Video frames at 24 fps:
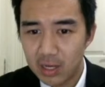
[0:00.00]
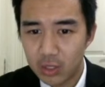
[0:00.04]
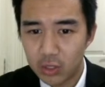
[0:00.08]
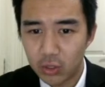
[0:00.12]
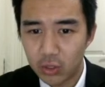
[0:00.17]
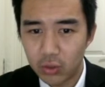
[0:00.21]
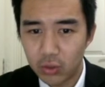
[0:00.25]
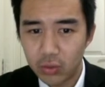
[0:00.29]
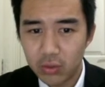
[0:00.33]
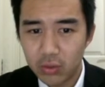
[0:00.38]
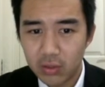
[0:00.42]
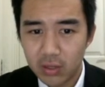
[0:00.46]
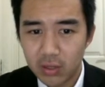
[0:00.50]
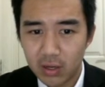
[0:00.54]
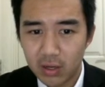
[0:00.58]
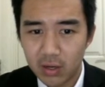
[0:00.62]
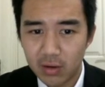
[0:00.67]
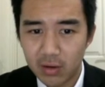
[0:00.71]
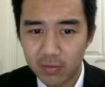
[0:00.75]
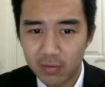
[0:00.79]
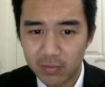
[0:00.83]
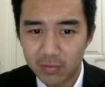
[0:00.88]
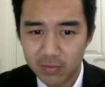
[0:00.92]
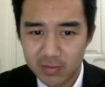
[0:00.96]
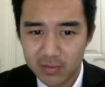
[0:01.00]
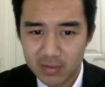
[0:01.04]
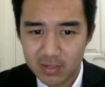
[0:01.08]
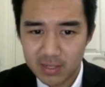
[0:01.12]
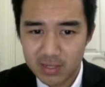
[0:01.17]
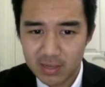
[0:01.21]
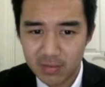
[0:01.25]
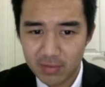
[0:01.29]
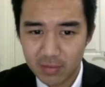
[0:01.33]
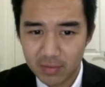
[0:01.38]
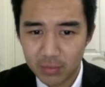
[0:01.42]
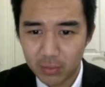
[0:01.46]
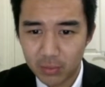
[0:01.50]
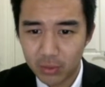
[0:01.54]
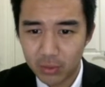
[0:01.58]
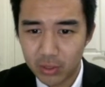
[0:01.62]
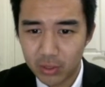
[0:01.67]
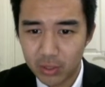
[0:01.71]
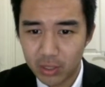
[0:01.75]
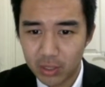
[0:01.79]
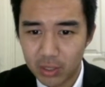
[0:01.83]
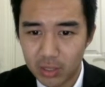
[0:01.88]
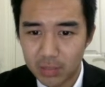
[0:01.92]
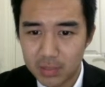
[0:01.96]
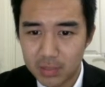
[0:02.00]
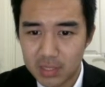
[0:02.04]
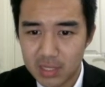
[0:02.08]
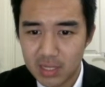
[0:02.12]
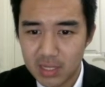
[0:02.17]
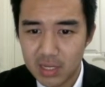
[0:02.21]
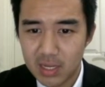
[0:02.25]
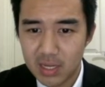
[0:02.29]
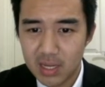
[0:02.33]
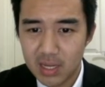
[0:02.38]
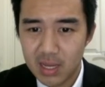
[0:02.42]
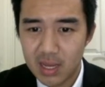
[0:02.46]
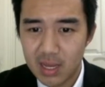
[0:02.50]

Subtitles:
gold of 7.9%,